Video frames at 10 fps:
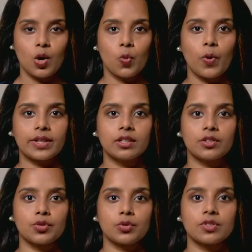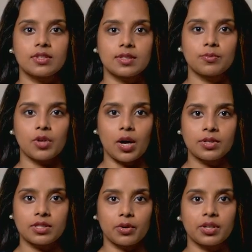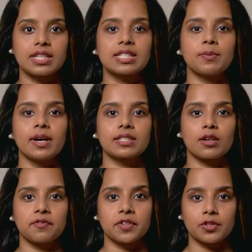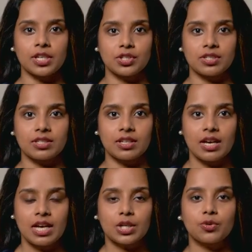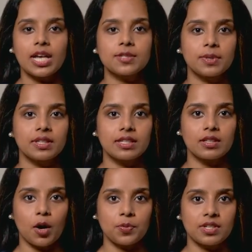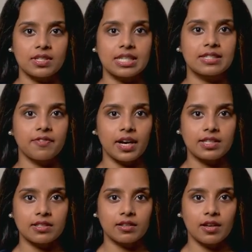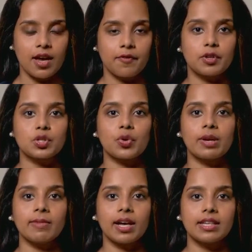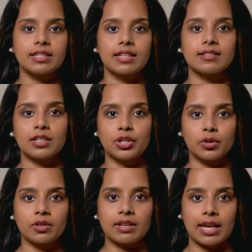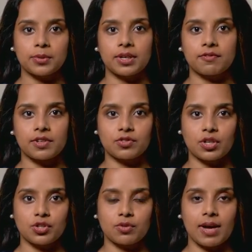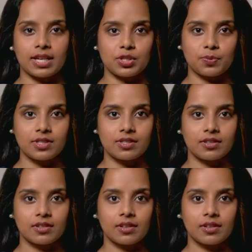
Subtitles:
Whether through system routes or customized configurations, grasping these options is vital for streamlined and secure cloud infrastructure management.